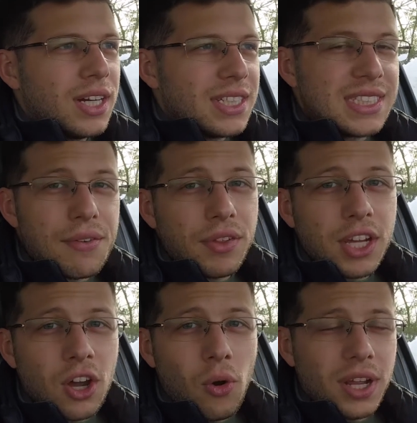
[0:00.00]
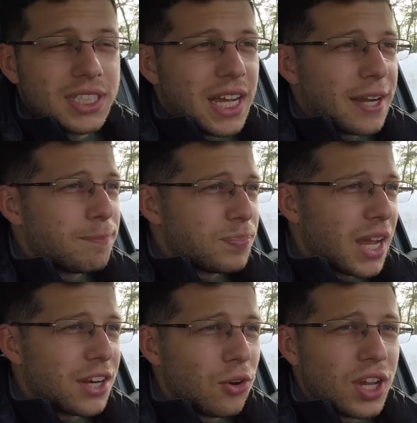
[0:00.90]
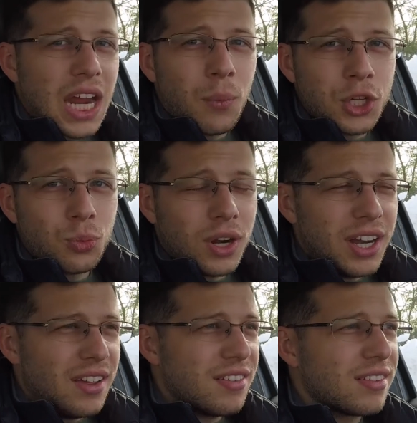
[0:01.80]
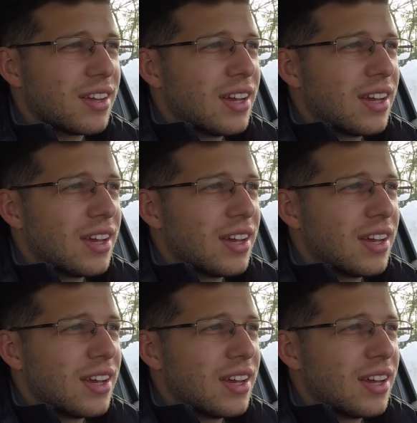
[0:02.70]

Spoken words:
Definitely a Koenigsegg. I don't care which one it is.